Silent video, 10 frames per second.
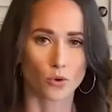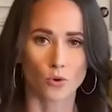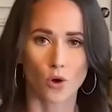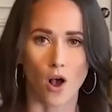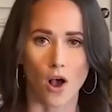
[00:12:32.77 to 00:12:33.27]

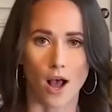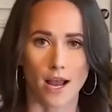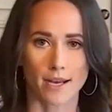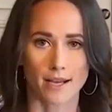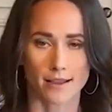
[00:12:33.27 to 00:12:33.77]
cool
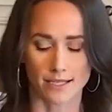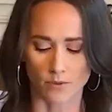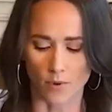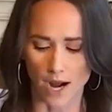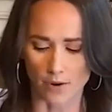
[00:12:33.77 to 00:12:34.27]
on
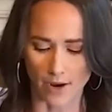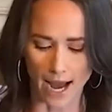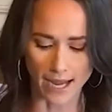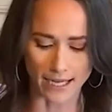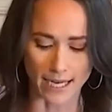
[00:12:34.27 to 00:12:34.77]
this wire
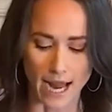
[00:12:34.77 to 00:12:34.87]
rack,